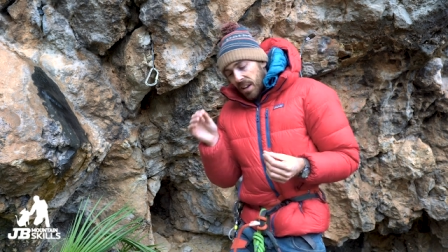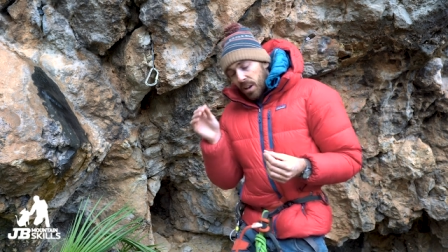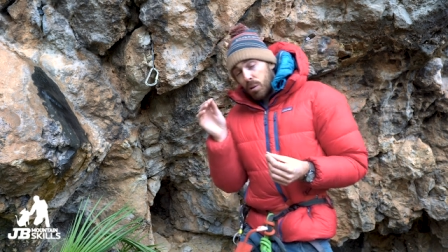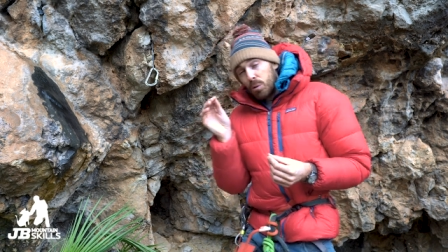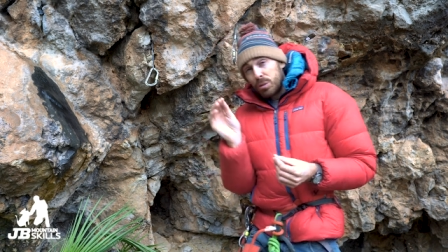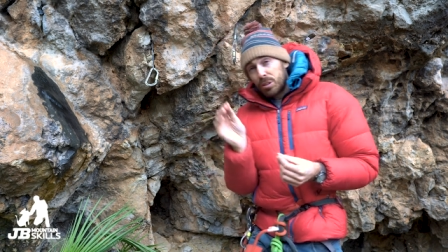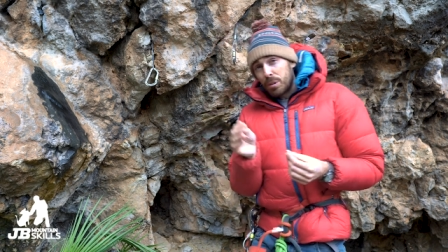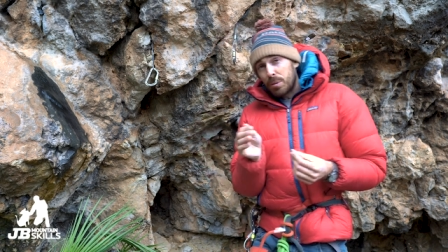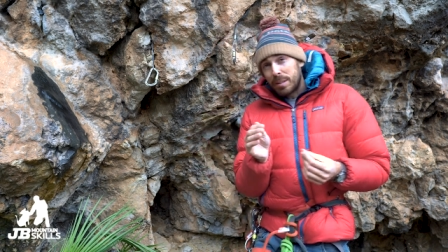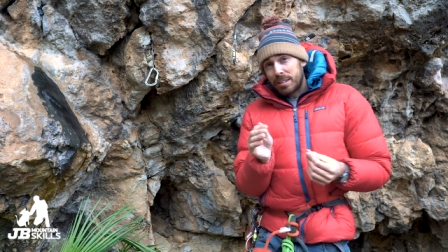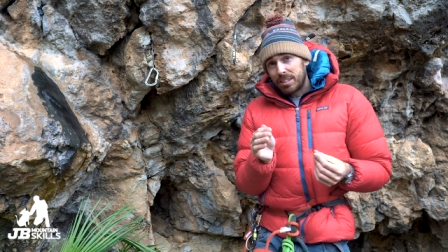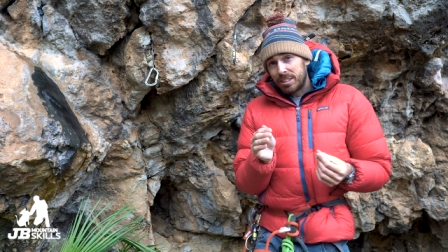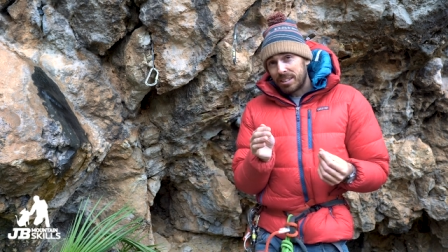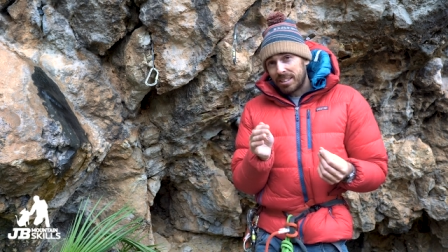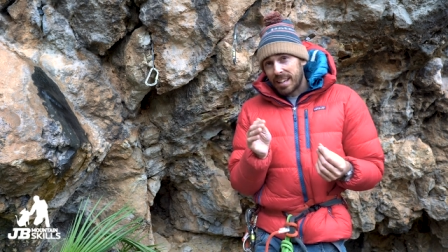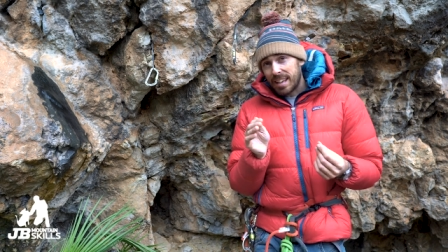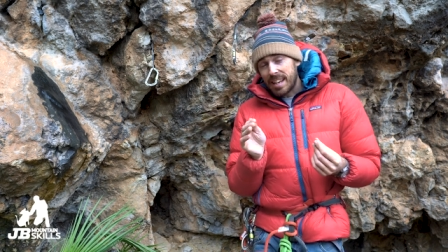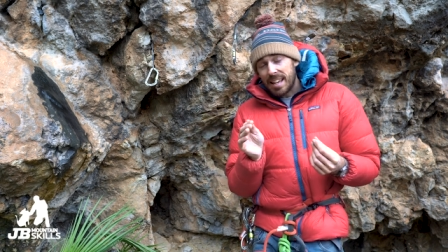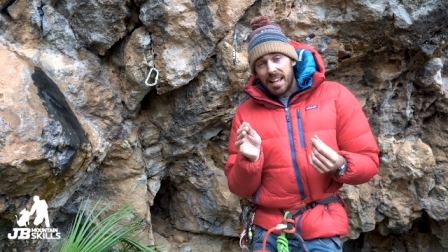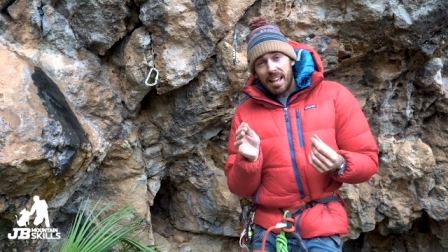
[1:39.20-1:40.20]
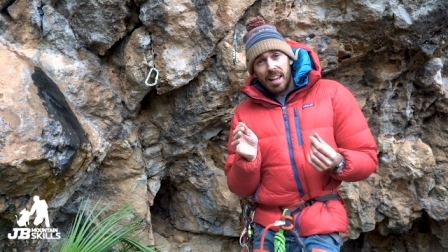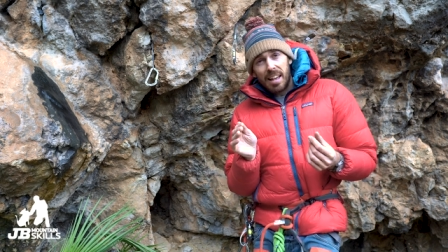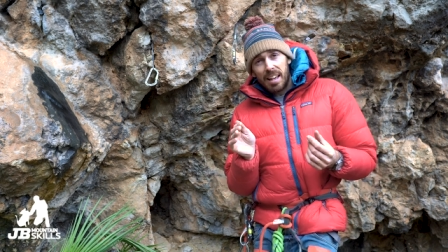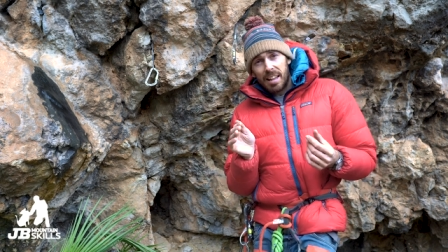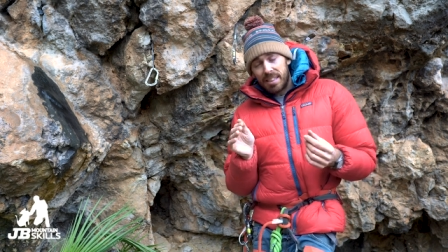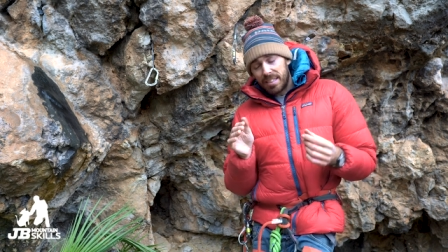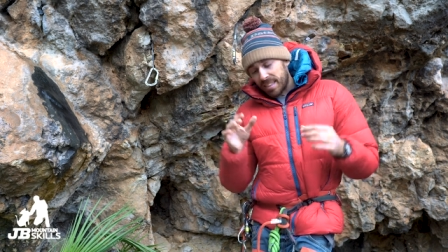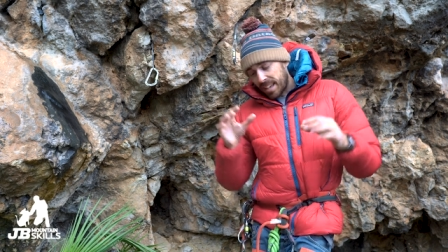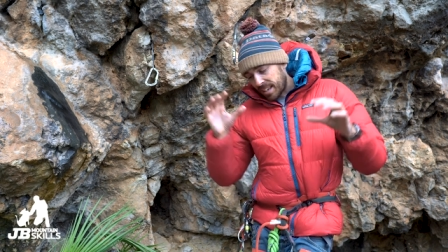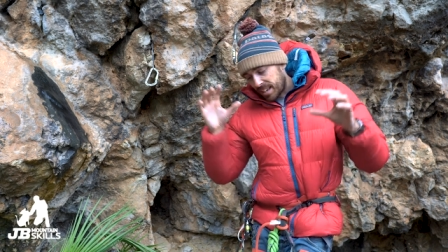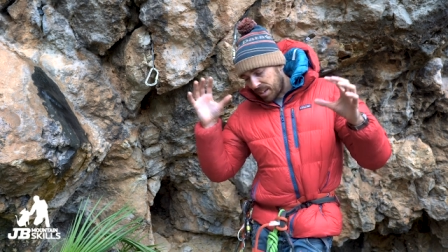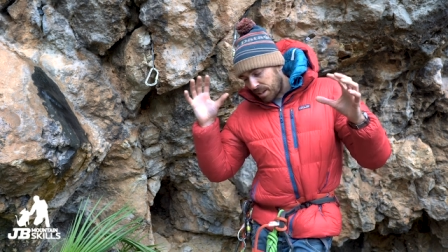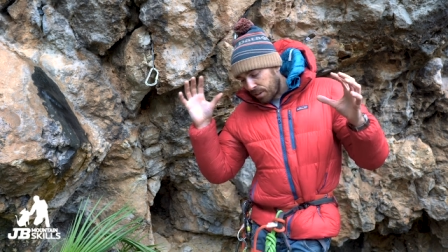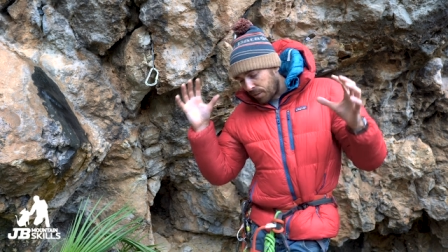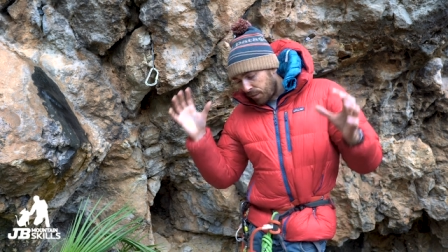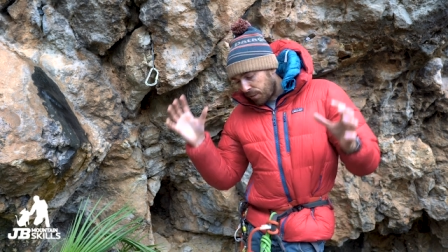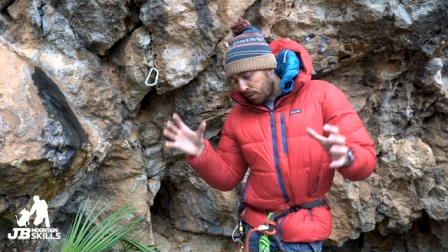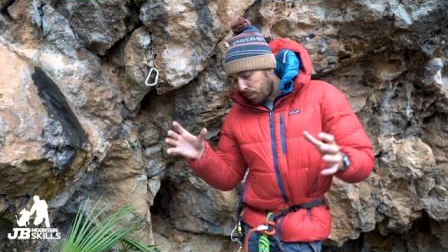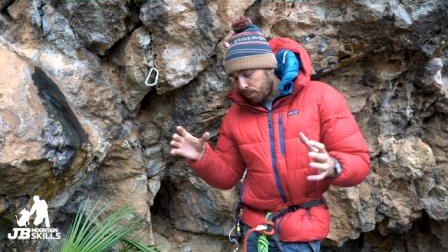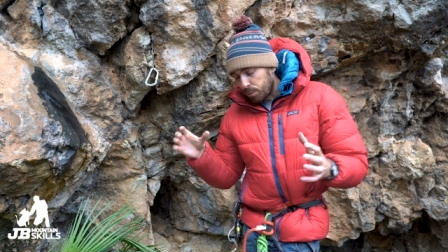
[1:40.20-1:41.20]
I also want to just say thank
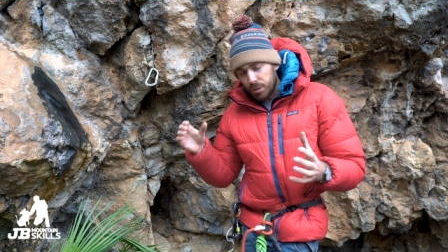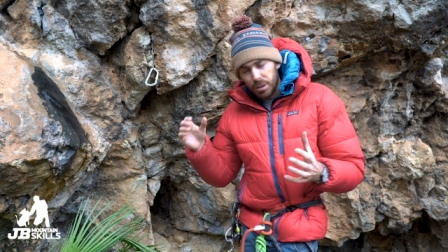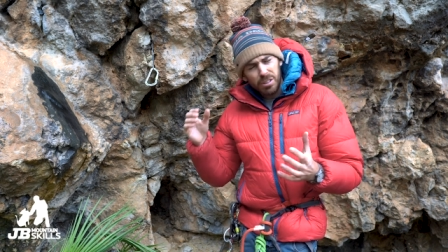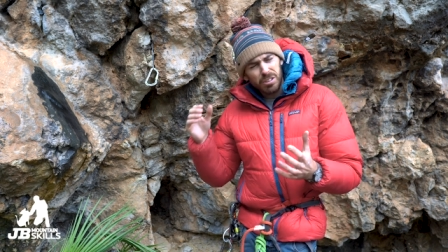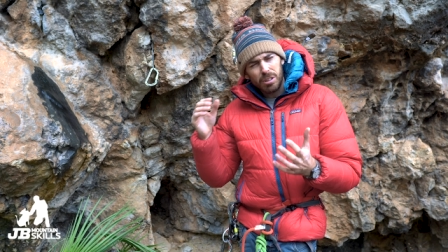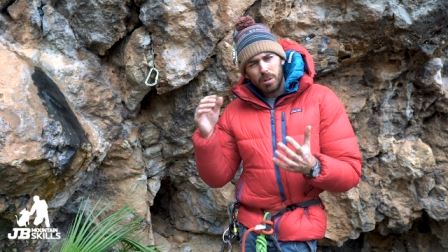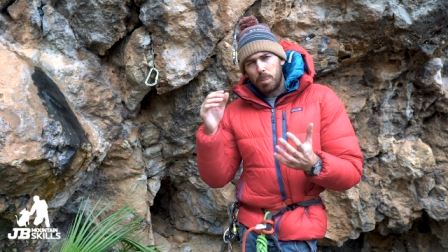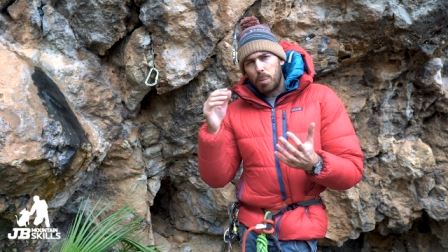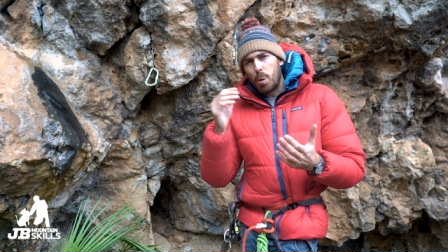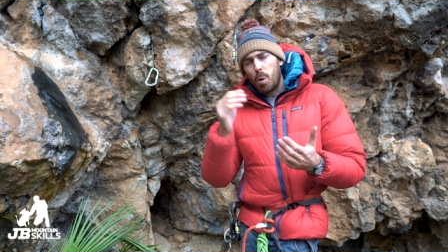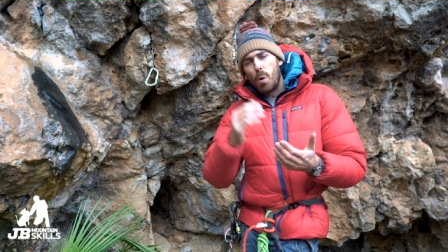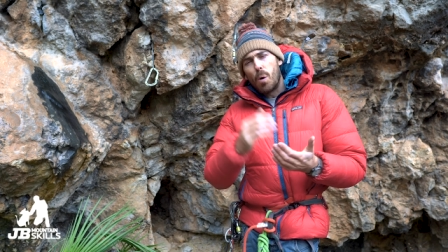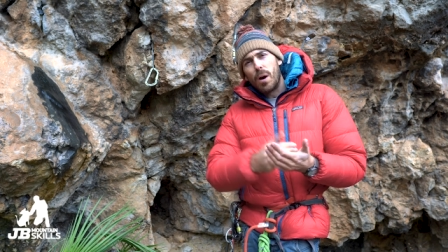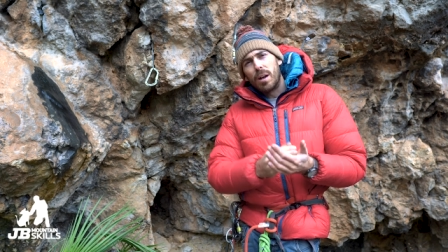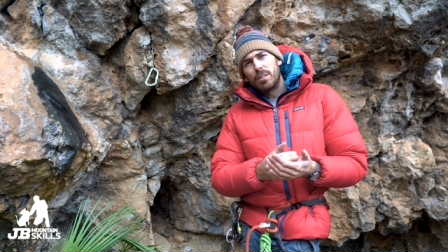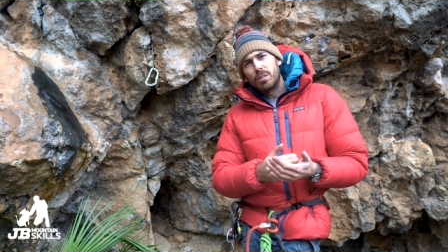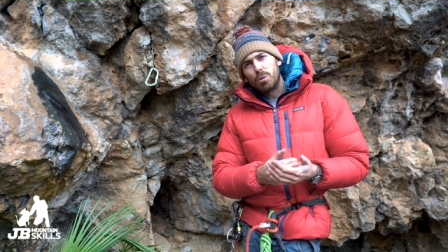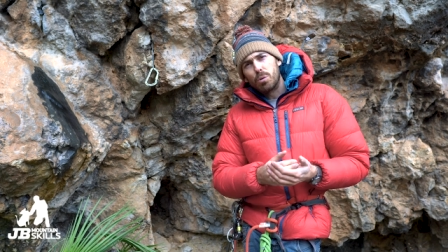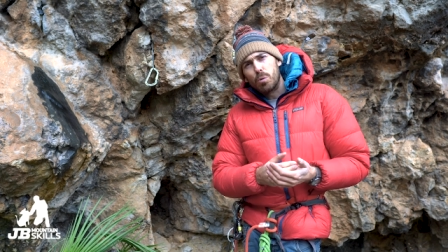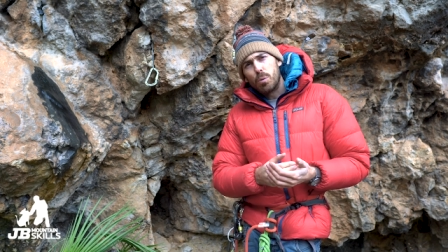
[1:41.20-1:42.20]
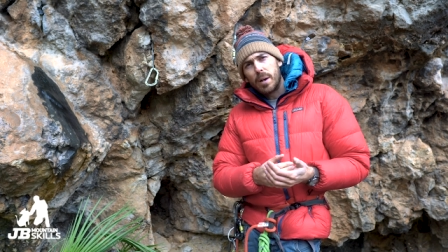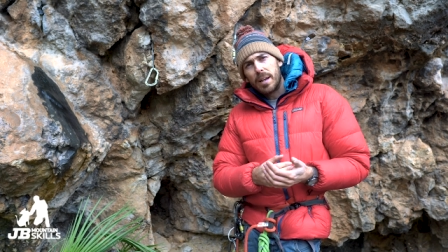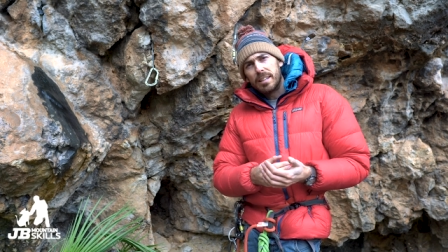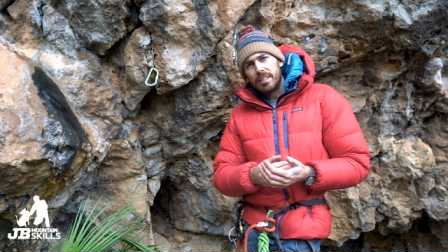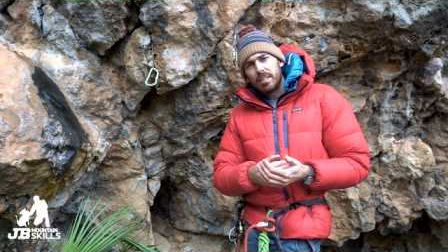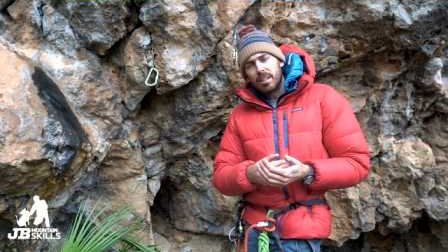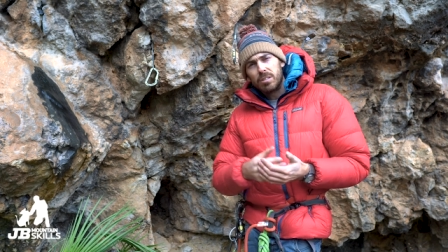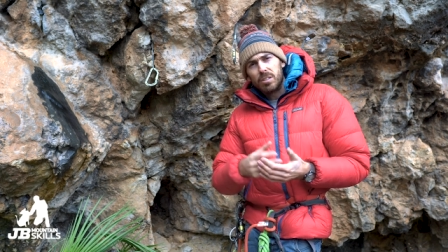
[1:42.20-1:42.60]
you for all the support as always.